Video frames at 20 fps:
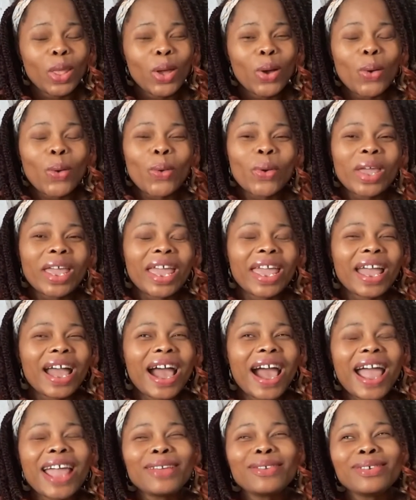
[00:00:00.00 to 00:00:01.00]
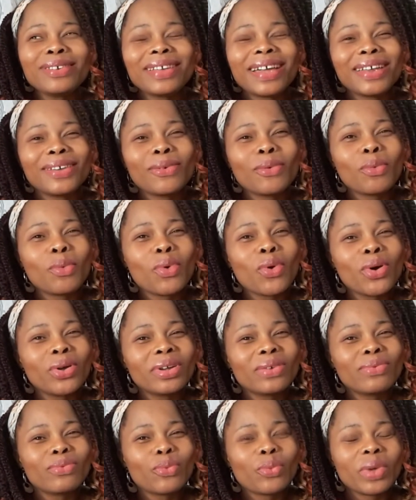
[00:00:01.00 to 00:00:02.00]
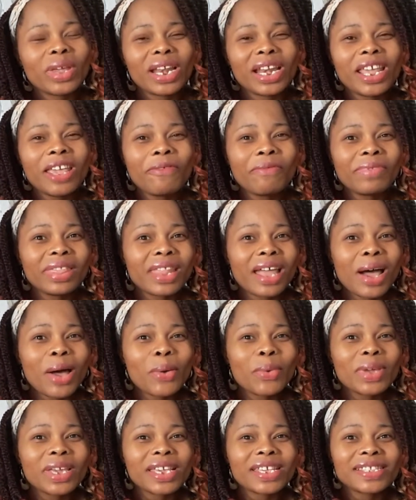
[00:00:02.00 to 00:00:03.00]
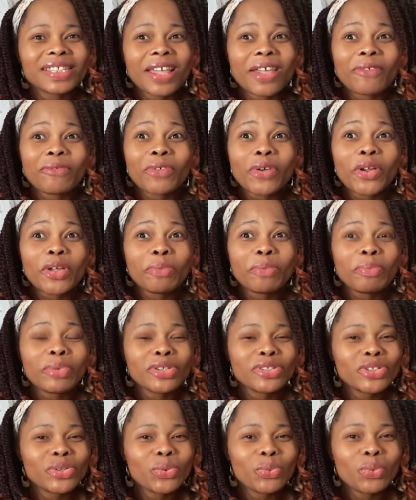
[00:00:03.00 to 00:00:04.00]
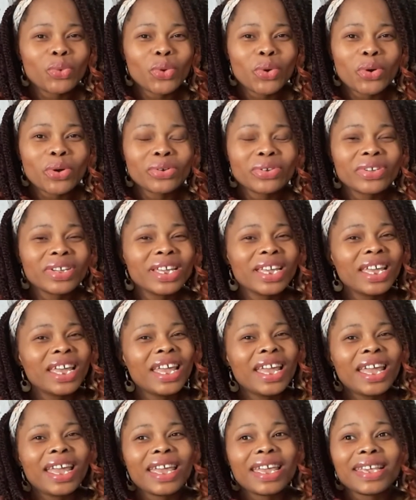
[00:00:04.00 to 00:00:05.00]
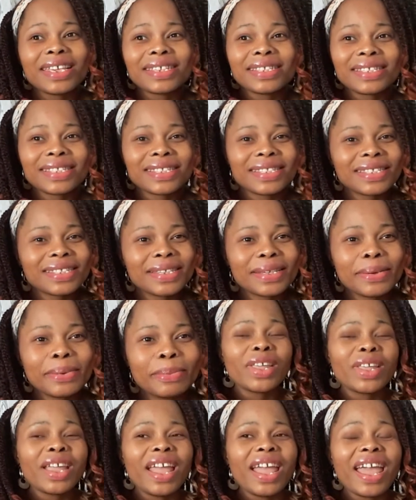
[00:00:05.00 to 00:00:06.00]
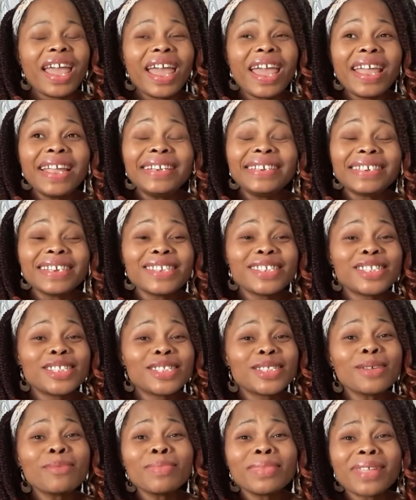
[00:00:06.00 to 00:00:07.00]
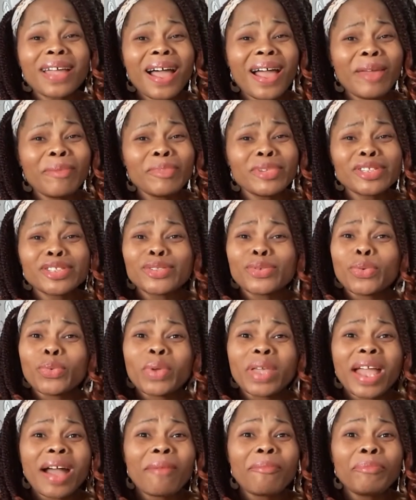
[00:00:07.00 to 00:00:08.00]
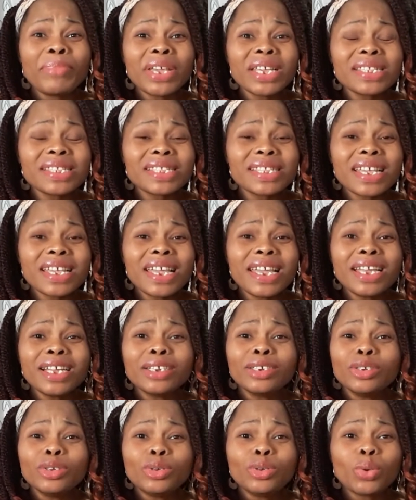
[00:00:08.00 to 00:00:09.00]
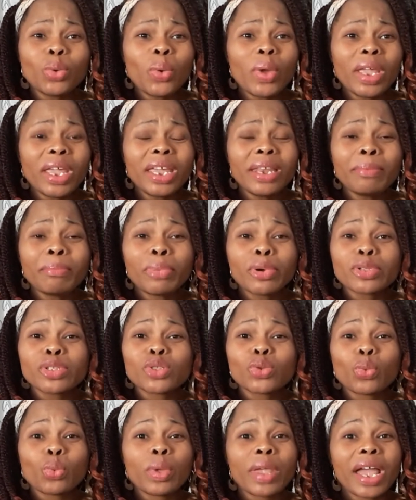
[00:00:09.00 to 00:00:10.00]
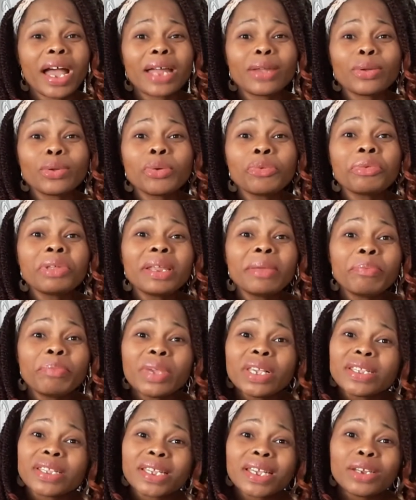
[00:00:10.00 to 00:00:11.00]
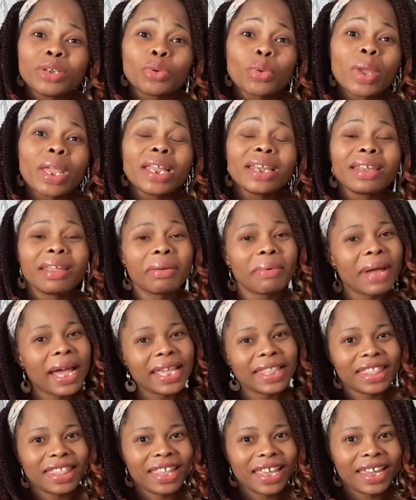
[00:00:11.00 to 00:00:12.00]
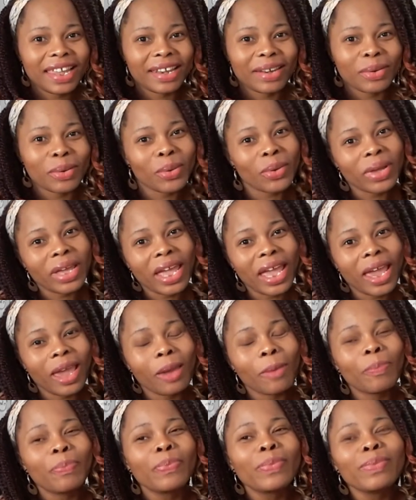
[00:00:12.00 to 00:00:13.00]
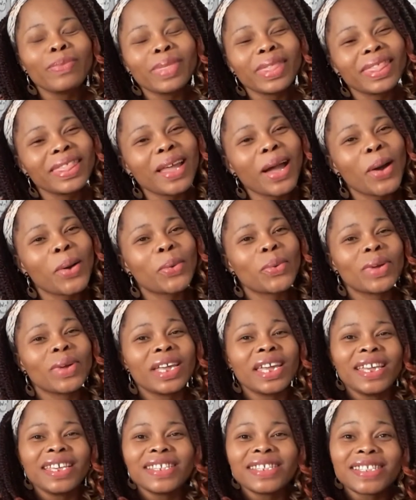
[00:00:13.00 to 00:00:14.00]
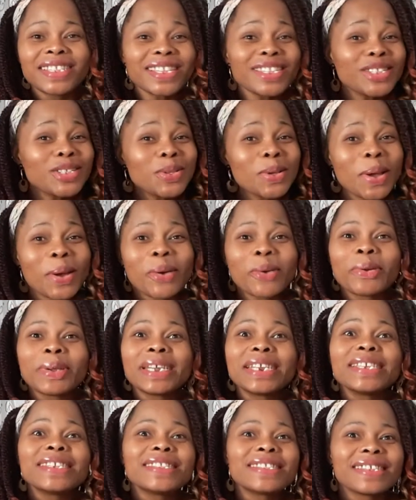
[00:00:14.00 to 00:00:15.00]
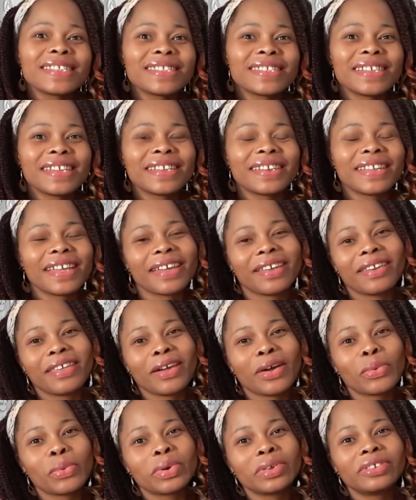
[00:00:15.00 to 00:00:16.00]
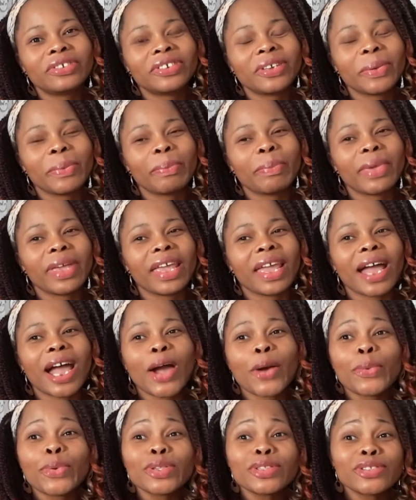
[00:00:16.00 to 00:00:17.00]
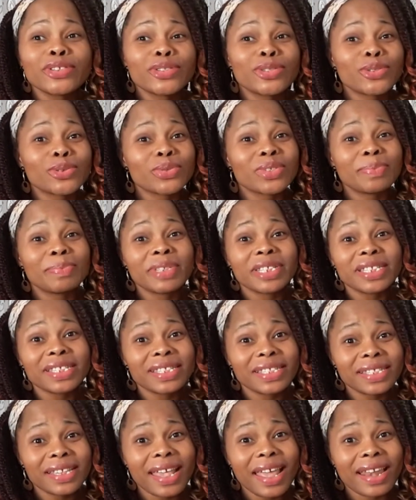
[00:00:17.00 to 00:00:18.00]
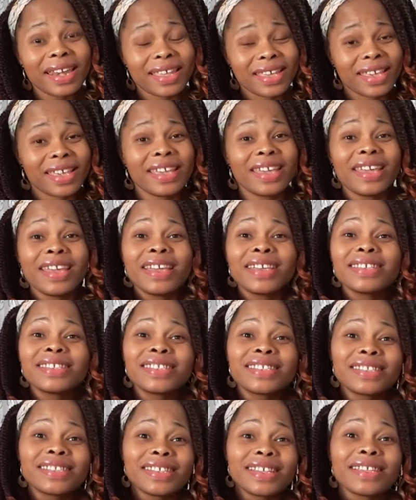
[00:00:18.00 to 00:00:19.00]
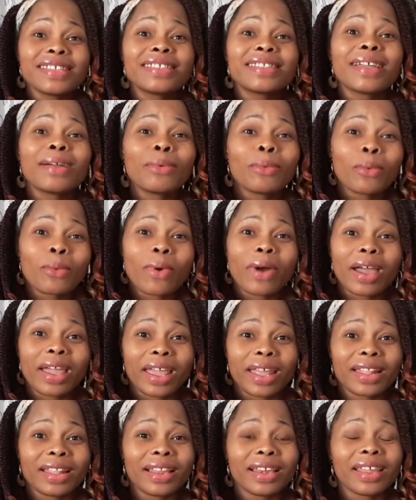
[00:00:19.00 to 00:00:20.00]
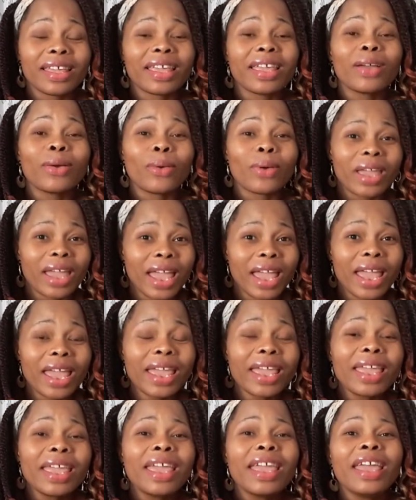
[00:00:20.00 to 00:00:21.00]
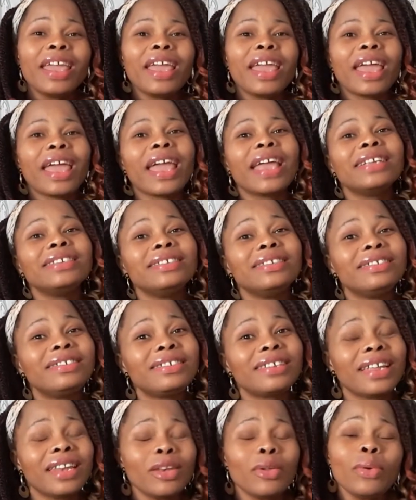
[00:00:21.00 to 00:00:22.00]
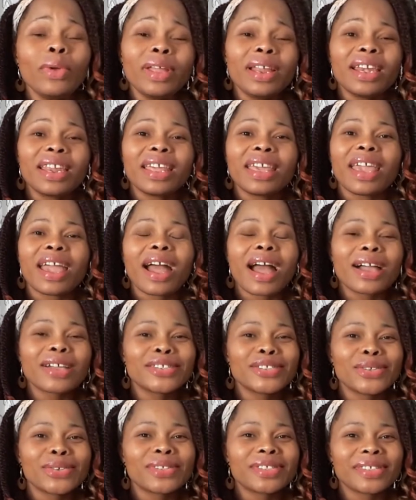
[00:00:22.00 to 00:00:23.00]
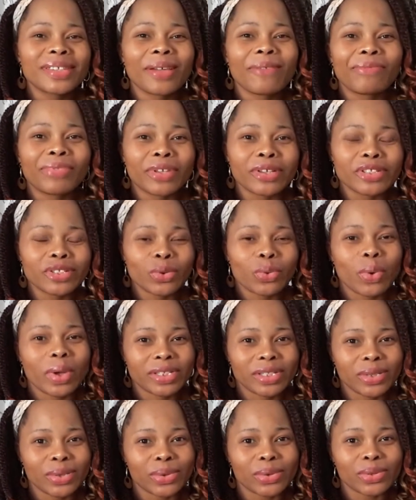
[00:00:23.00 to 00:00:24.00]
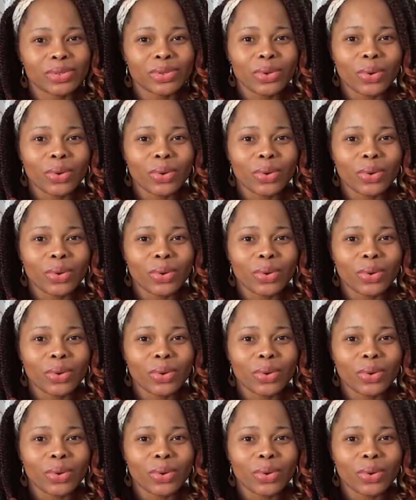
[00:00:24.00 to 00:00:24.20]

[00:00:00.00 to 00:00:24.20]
Okay, I know that the world we live now is a very busy world, and sometimes we are busy doing, but we are not really busy doing the right thing. Okay, now since you are already sitting and you are watching me, I want you to sincerely sit down quietly, okay, and genuinely ask yourself these questions.